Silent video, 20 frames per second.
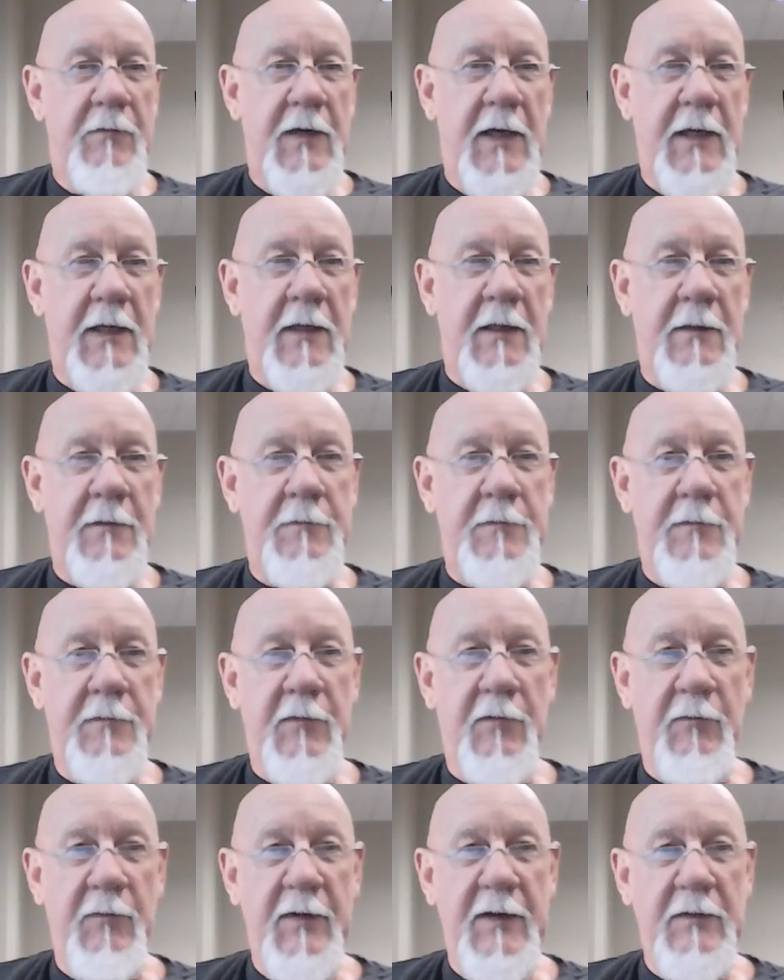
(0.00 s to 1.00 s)

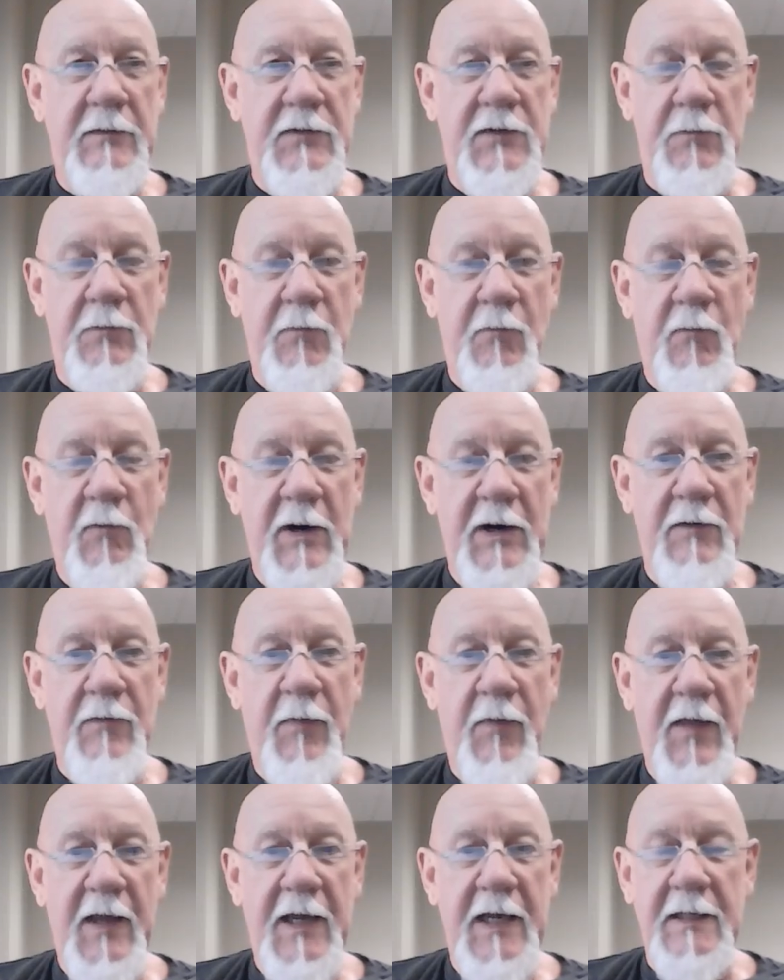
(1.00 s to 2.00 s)
Revealed some
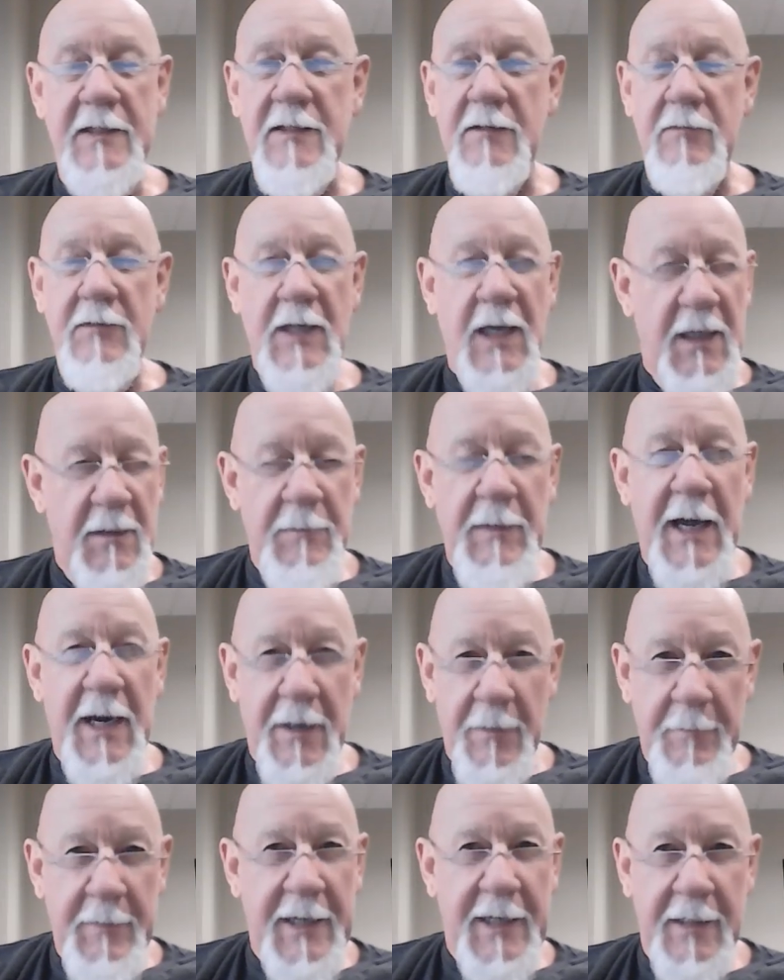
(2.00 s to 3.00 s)
weird things. I'll tell you about
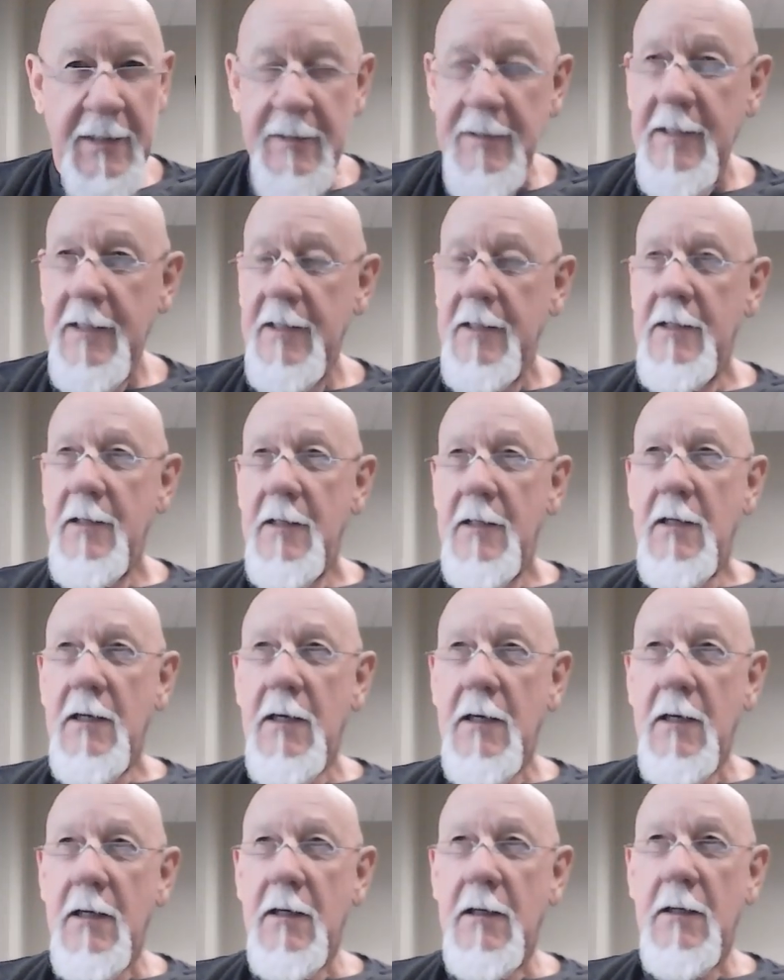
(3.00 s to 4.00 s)
in a minute.
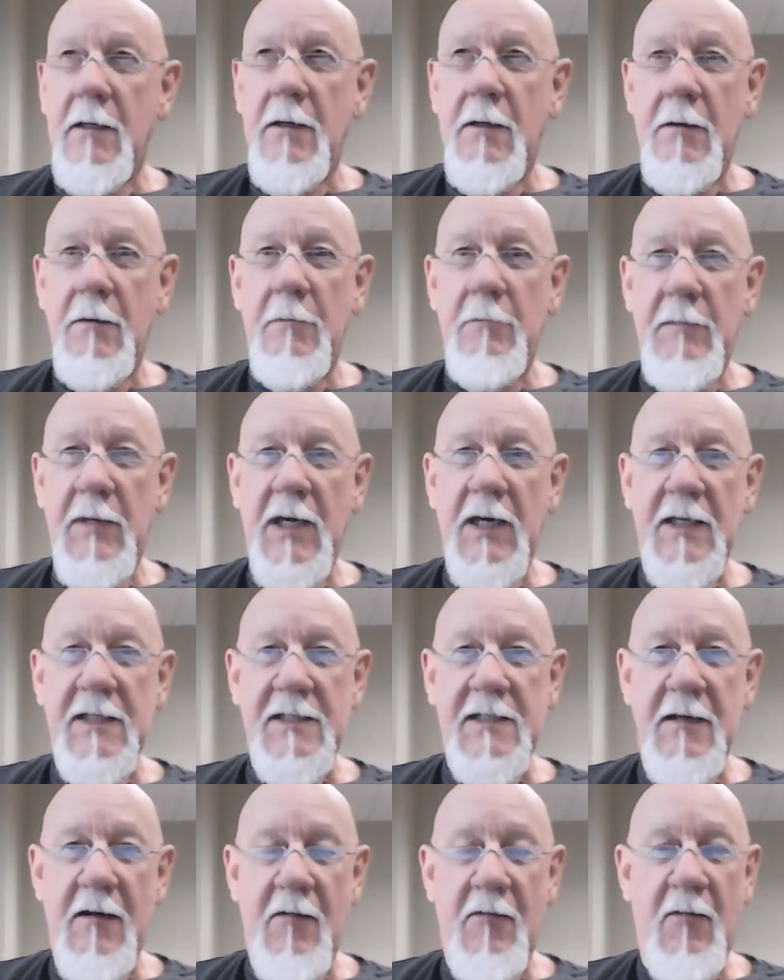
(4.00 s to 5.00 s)
Uh, but let's
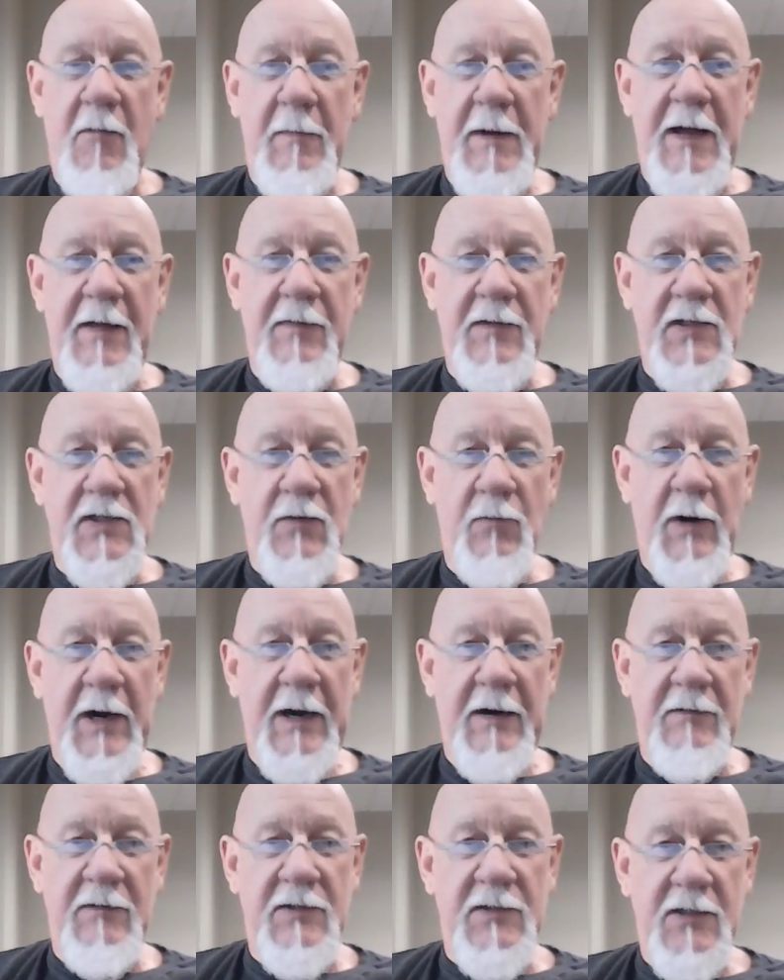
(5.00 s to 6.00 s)
talk about this
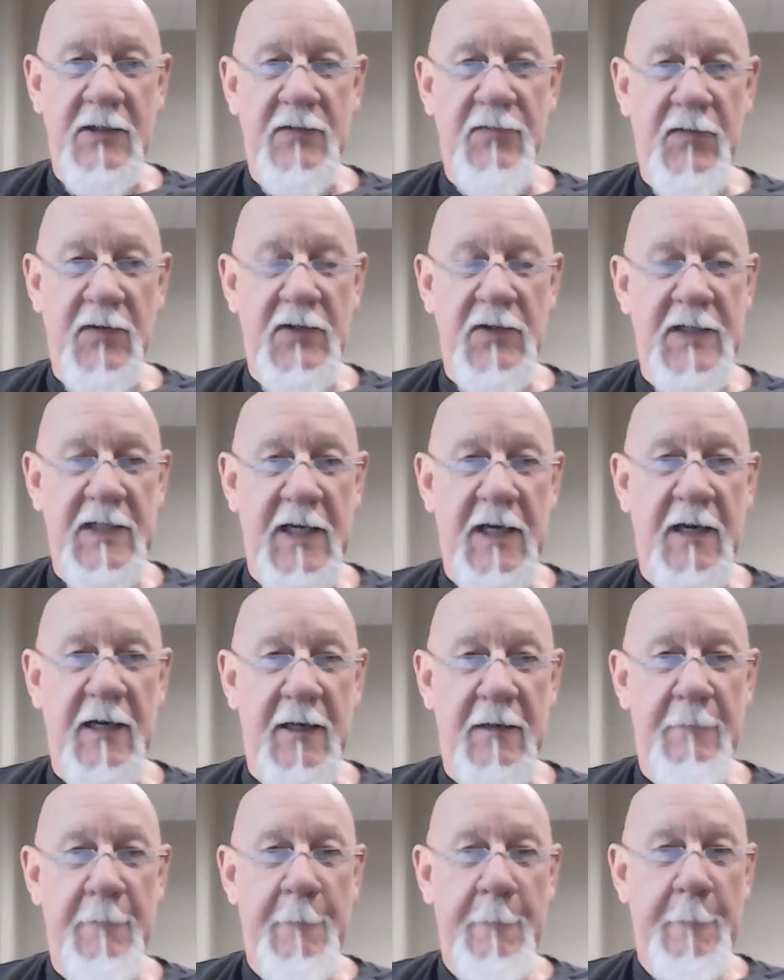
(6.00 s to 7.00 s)
awareness just for a
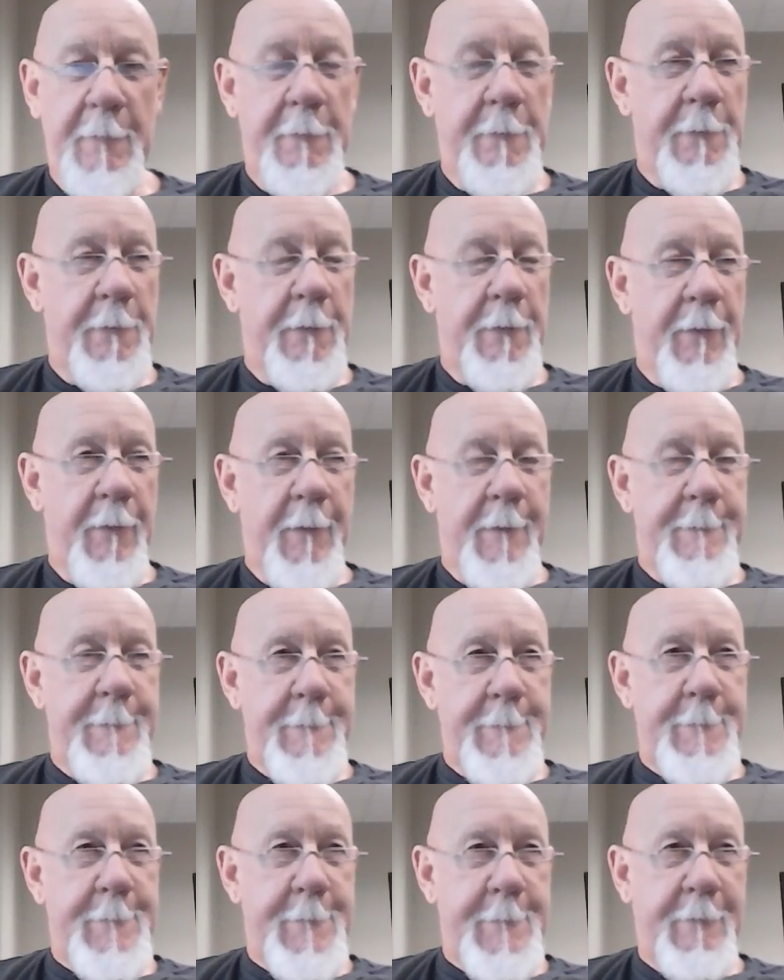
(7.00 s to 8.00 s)
second.
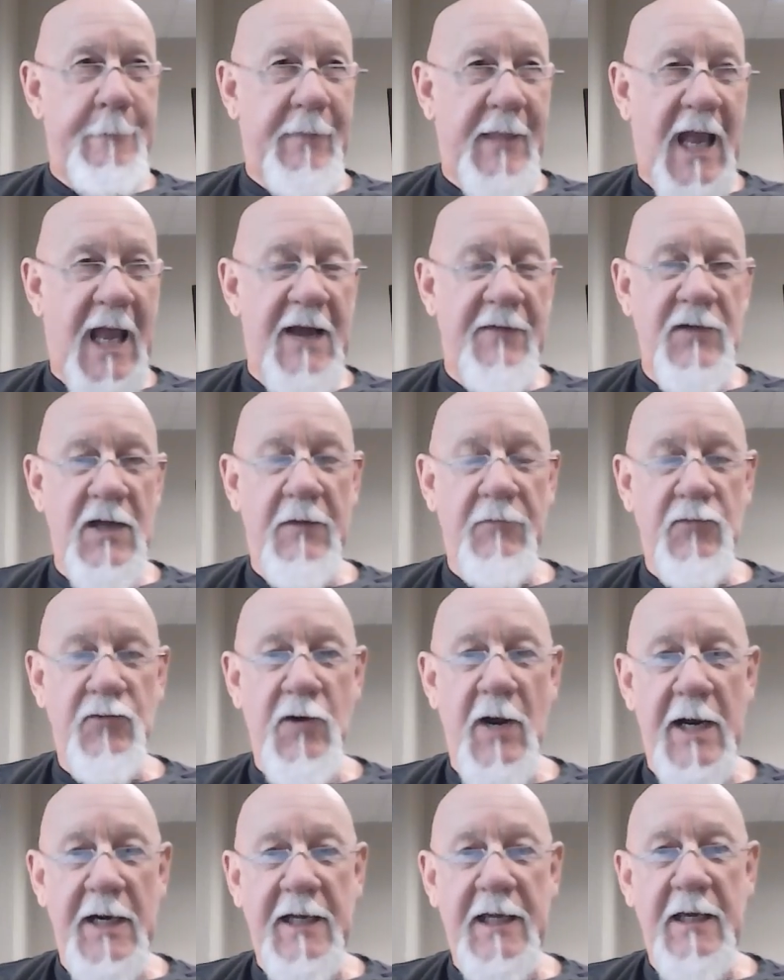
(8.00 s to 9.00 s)
Have you ever
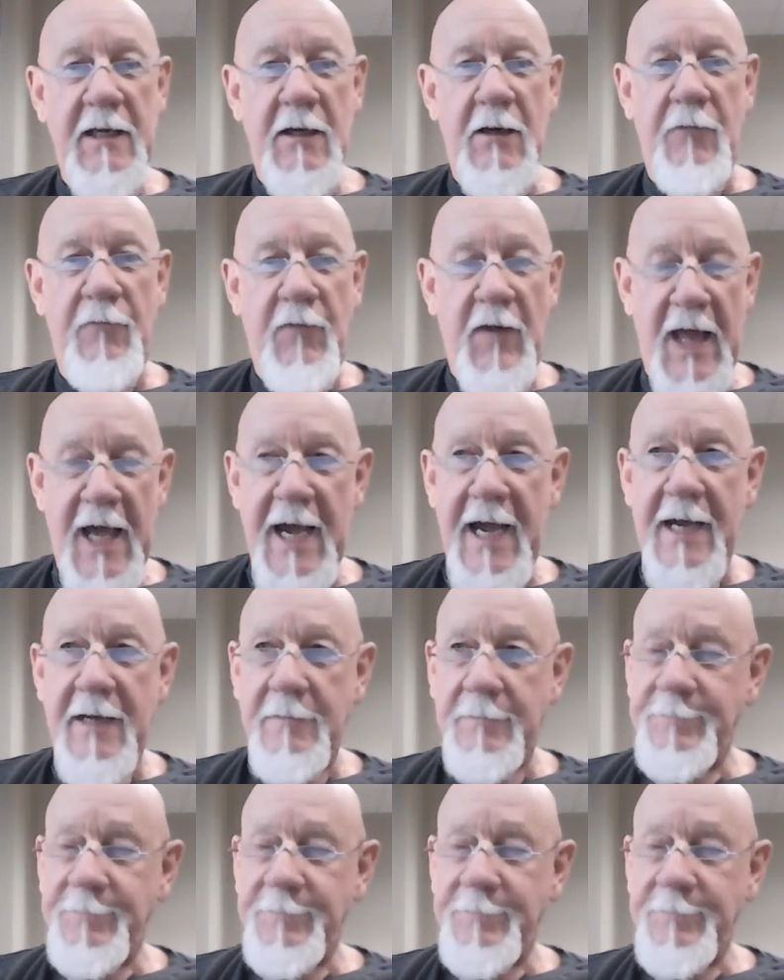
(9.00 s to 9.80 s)
tried to kill a fly